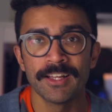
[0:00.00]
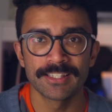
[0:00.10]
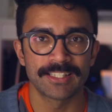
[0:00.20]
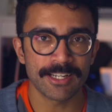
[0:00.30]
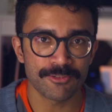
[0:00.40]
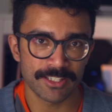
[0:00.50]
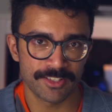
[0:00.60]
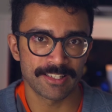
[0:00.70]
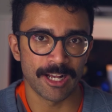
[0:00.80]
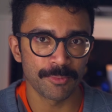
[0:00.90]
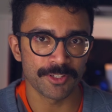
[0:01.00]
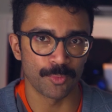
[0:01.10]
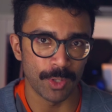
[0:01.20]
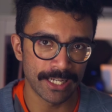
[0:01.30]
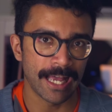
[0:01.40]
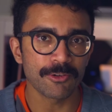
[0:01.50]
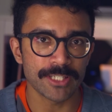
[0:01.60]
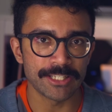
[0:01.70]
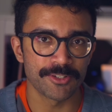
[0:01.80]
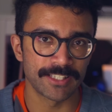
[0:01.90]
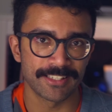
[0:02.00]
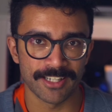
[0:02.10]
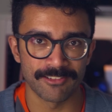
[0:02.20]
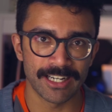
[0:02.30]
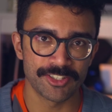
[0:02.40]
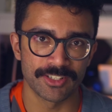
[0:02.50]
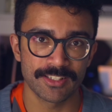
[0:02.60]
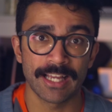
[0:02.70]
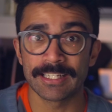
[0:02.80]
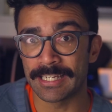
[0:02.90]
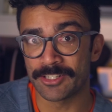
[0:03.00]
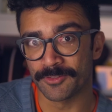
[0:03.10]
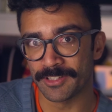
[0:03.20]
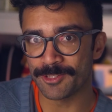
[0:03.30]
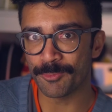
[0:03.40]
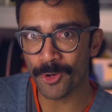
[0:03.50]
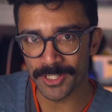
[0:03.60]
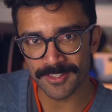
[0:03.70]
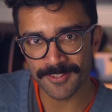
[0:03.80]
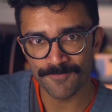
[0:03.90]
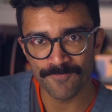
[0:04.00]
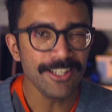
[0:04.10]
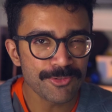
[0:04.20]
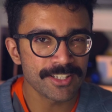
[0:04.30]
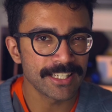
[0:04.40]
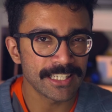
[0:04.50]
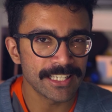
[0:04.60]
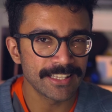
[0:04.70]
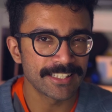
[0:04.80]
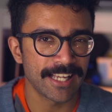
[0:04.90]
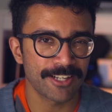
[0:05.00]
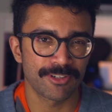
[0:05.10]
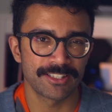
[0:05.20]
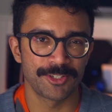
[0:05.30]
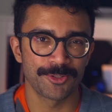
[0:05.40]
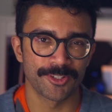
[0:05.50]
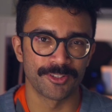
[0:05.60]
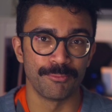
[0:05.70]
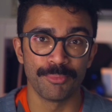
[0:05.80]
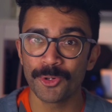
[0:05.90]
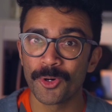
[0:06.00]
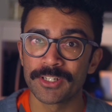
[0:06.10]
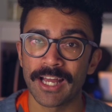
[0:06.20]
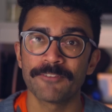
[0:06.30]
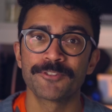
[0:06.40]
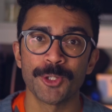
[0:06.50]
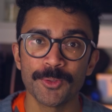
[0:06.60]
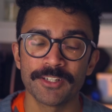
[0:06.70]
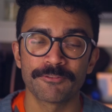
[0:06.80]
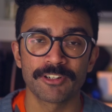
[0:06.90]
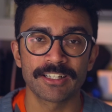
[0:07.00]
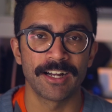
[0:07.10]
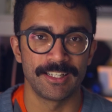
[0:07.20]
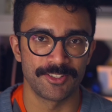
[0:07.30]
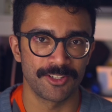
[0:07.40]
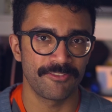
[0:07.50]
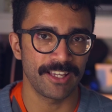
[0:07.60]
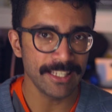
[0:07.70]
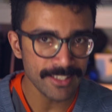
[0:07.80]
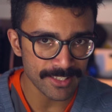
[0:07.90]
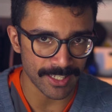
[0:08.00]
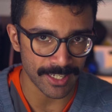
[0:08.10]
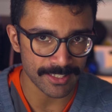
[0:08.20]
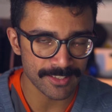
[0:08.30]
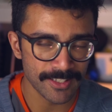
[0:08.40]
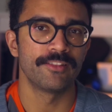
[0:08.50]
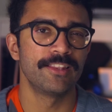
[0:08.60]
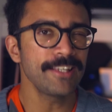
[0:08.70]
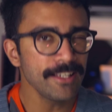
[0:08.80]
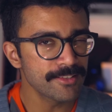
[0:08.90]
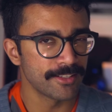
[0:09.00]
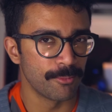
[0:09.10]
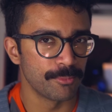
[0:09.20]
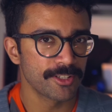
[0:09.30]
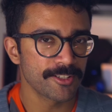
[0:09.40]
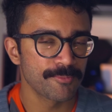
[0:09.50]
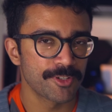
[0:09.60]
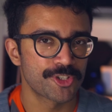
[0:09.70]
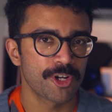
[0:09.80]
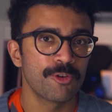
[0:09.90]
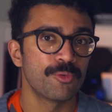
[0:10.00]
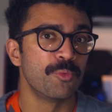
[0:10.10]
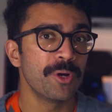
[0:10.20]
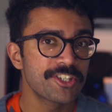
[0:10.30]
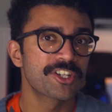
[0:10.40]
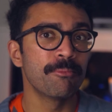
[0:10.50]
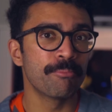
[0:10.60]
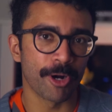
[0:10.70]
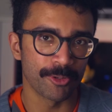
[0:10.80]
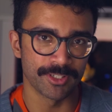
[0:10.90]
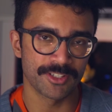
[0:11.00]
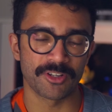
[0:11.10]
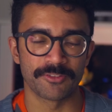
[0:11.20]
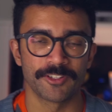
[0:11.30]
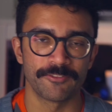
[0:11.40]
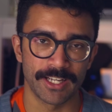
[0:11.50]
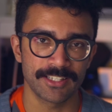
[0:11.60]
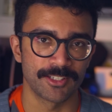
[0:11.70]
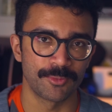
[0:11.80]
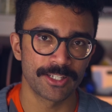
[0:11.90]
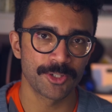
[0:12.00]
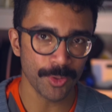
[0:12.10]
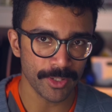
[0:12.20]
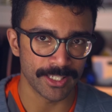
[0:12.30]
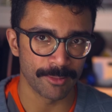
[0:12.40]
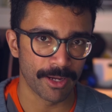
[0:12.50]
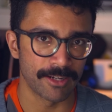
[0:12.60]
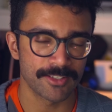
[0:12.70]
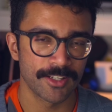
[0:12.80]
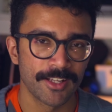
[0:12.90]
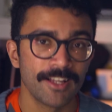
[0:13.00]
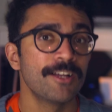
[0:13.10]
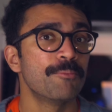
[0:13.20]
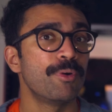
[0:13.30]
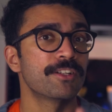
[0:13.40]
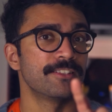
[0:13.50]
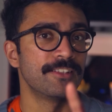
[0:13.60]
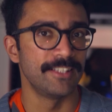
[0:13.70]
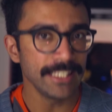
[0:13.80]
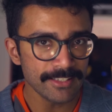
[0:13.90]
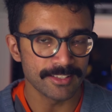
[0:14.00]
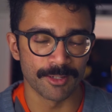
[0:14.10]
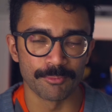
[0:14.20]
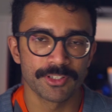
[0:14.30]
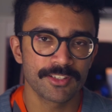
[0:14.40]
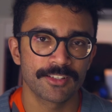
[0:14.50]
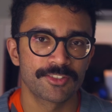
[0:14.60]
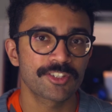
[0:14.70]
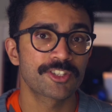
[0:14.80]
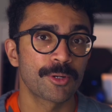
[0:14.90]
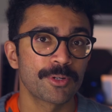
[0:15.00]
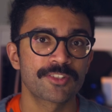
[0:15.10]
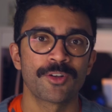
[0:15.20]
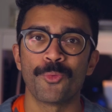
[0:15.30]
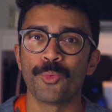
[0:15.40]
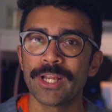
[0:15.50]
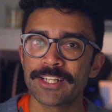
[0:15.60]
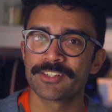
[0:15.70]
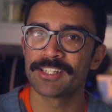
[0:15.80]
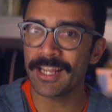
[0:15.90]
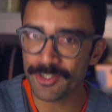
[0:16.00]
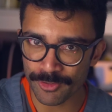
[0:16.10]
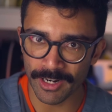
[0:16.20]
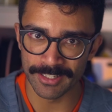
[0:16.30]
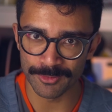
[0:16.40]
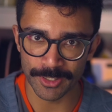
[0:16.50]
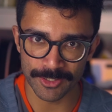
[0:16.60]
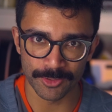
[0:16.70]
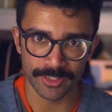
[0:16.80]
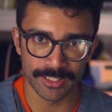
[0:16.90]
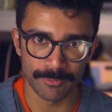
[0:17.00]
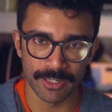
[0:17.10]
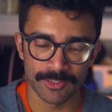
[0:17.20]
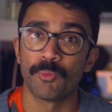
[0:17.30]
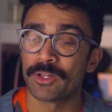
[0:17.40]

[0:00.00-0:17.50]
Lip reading: The tetrads just help us work out each of these directions at each of these points. Interestingly, the tetrads used on the board have two different kinds of index. These numbers show which component of the vector we're talking about, but these numbers just show us which tetrad we're talking about,